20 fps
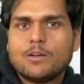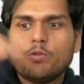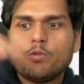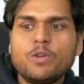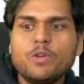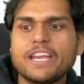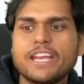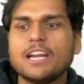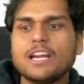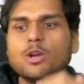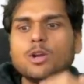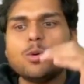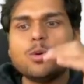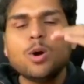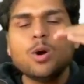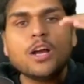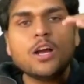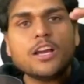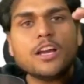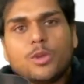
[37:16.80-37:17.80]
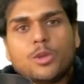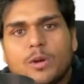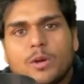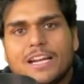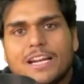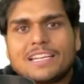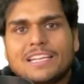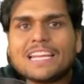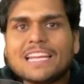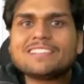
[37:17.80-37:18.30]
We can do
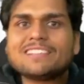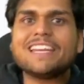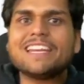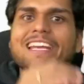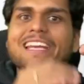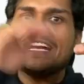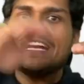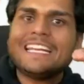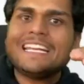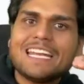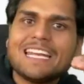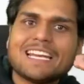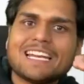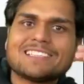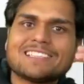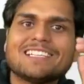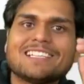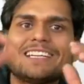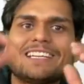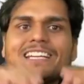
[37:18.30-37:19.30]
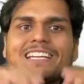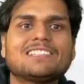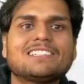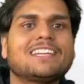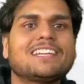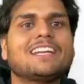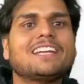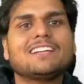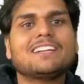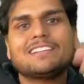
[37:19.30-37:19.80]
unit testing, integration
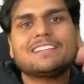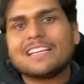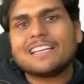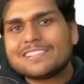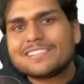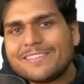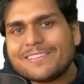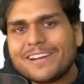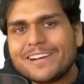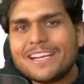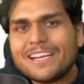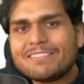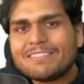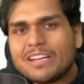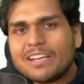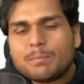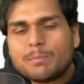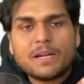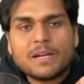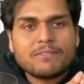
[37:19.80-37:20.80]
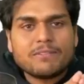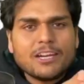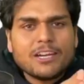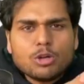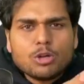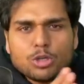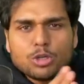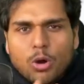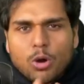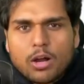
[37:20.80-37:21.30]
testing, test-driven development. When
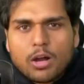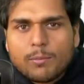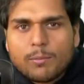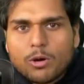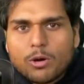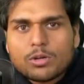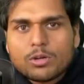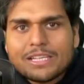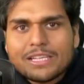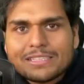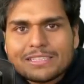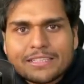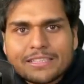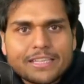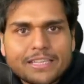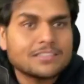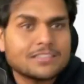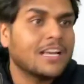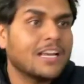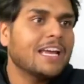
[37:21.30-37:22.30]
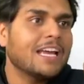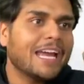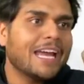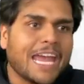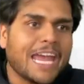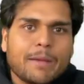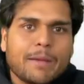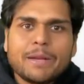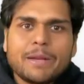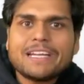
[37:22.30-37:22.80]
you talk about these things,
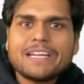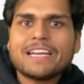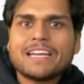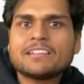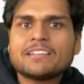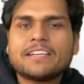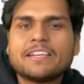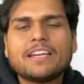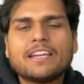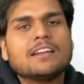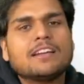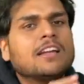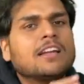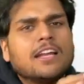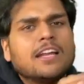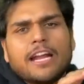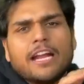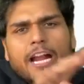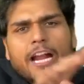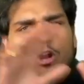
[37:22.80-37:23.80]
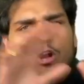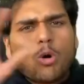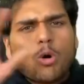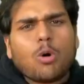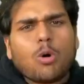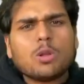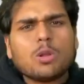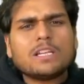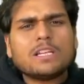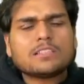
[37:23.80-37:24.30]
A/B testing and
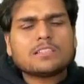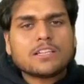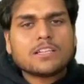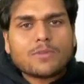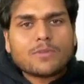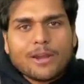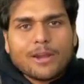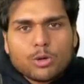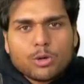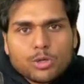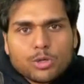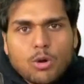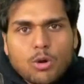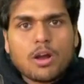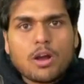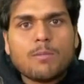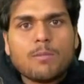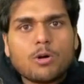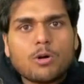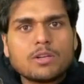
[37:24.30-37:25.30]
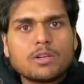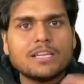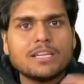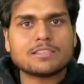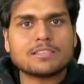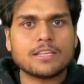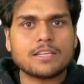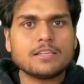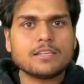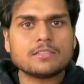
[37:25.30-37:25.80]
all these things, when you talk about
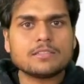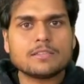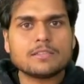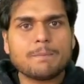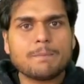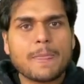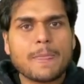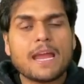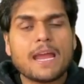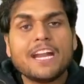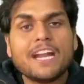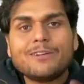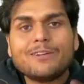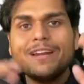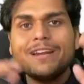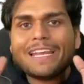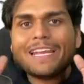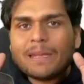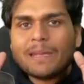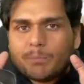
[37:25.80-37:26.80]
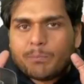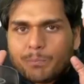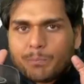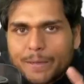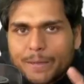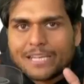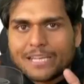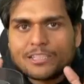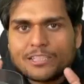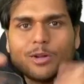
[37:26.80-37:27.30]
these things, it will
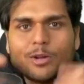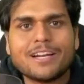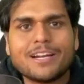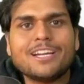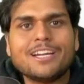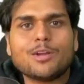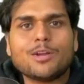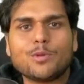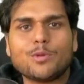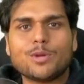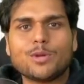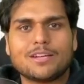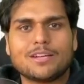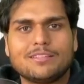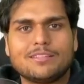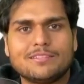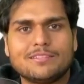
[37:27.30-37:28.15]
impress your interviewer.